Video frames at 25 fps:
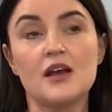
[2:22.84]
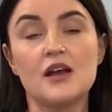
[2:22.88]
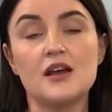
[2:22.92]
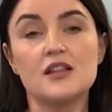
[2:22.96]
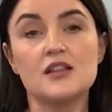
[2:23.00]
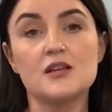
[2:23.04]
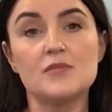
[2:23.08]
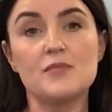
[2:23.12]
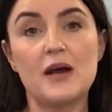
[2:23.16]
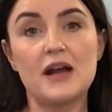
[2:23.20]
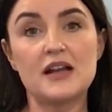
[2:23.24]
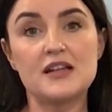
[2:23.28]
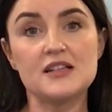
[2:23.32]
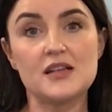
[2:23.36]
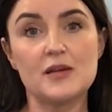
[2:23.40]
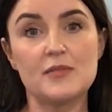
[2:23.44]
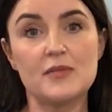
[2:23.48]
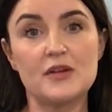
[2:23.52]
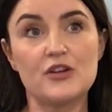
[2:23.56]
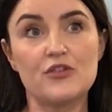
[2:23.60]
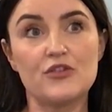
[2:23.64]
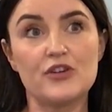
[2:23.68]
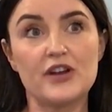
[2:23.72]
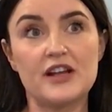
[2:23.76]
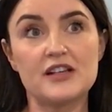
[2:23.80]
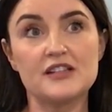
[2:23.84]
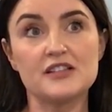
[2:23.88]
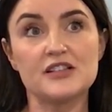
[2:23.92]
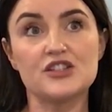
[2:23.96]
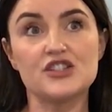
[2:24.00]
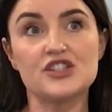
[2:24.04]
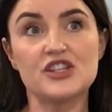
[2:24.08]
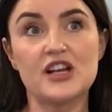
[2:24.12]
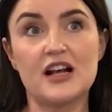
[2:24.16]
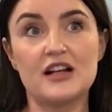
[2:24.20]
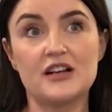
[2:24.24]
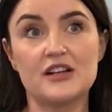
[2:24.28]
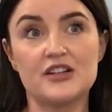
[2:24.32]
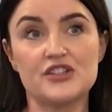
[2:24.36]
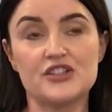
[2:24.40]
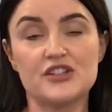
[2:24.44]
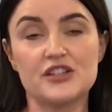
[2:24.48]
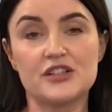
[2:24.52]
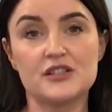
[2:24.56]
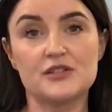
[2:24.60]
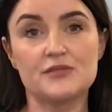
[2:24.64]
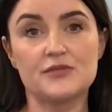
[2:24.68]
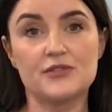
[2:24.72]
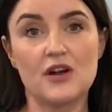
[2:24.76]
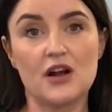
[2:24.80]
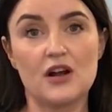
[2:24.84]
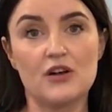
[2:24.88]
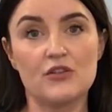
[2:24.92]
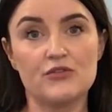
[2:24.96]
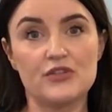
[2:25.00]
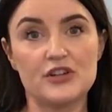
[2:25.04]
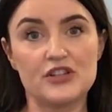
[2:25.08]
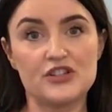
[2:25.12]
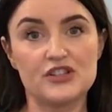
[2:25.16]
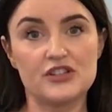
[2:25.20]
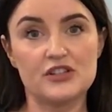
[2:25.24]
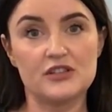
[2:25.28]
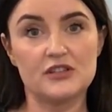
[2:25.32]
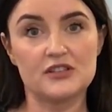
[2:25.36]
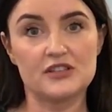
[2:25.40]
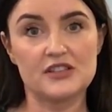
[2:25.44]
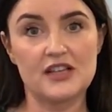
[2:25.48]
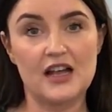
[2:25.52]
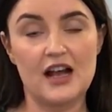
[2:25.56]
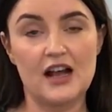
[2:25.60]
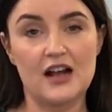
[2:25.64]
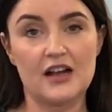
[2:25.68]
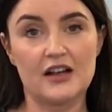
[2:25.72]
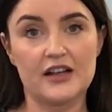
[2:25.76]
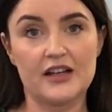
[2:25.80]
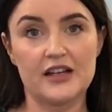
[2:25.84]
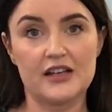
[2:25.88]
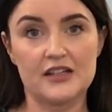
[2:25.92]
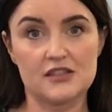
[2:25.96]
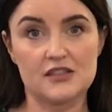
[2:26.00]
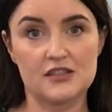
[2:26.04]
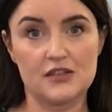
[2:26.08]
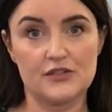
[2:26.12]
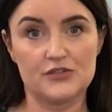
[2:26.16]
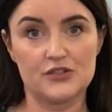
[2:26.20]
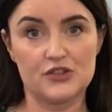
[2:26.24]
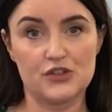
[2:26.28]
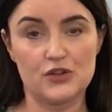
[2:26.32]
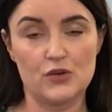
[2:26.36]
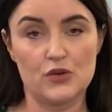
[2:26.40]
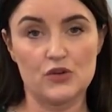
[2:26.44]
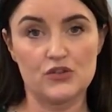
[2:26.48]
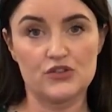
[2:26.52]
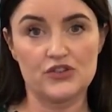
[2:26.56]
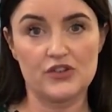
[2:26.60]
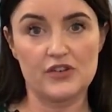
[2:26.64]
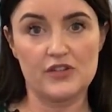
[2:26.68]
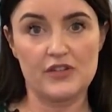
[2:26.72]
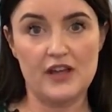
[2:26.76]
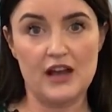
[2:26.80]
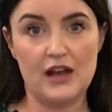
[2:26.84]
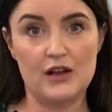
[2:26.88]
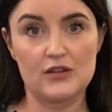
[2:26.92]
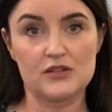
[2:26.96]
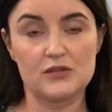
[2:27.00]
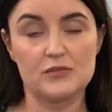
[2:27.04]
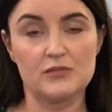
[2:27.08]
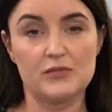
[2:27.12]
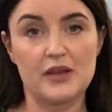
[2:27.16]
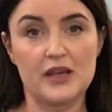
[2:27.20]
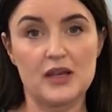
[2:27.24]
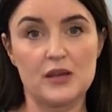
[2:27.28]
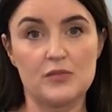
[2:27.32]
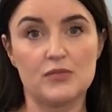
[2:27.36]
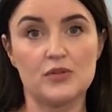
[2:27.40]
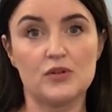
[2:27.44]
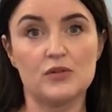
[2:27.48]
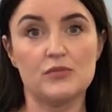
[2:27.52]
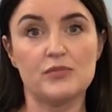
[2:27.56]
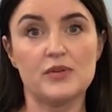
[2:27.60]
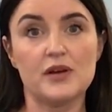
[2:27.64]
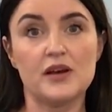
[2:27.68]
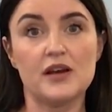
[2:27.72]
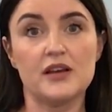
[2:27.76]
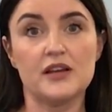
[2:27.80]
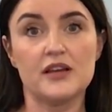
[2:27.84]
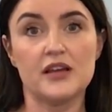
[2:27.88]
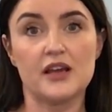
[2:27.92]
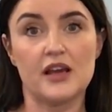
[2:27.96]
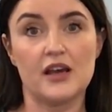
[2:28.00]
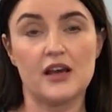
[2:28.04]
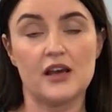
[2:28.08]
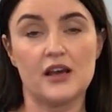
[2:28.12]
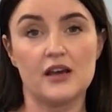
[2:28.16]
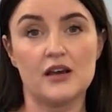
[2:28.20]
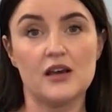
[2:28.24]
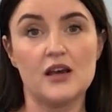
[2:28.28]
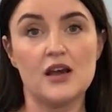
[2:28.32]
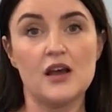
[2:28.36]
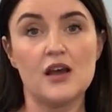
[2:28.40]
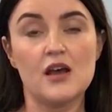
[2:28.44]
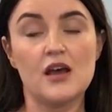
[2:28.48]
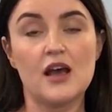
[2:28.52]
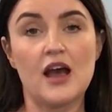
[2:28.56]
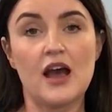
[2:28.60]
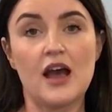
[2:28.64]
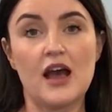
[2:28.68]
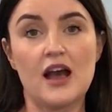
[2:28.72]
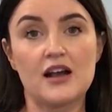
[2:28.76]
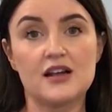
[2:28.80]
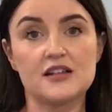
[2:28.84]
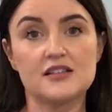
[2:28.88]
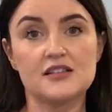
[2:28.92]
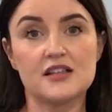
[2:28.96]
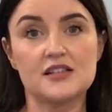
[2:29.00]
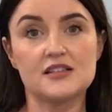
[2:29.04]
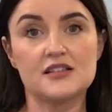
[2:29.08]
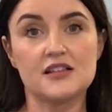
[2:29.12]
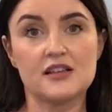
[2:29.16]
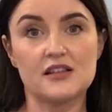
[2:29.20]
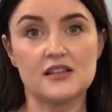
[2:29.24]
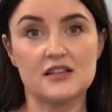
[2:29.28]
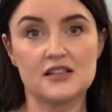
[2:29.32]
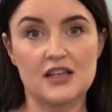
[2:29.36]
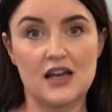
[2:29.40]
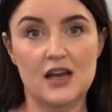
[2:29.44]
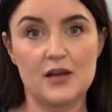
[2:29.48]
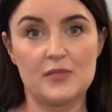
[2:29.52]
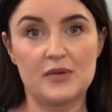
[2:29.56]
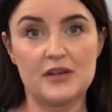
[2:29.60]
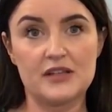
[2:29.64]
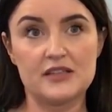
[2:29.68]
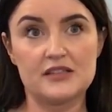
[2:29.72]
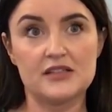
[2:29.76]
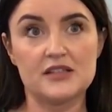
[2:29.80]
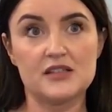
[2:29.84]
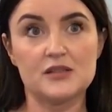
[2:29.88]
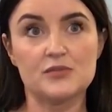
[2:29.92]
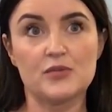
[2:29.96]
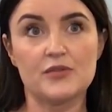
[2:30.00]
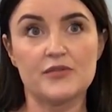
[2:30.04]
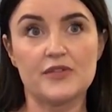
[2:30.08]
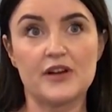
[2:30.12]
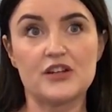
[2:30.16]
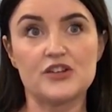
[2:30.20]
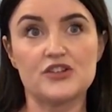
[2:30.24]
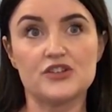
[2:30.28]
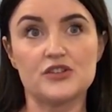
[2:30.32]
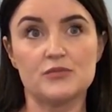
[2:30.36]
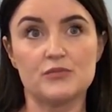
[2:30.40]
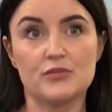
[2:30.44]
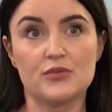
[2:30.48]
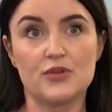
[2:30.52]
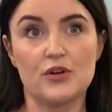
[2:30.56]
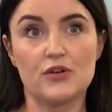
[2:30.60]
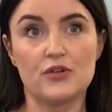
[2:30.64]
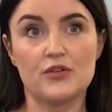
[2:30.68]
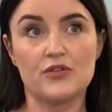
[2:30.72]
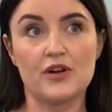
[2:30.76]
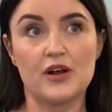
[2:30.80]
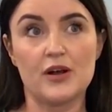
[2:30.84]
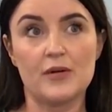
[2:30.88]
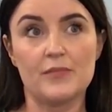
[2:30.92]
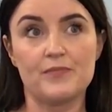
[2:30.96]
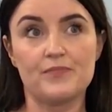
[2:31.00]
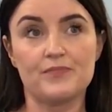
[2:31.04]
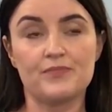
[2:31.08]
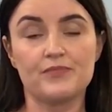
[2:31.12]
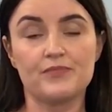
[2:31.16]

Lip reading: The pandemic created challenges for our original target of 200,000 people per year accessing the Diabetes Prevention Programme.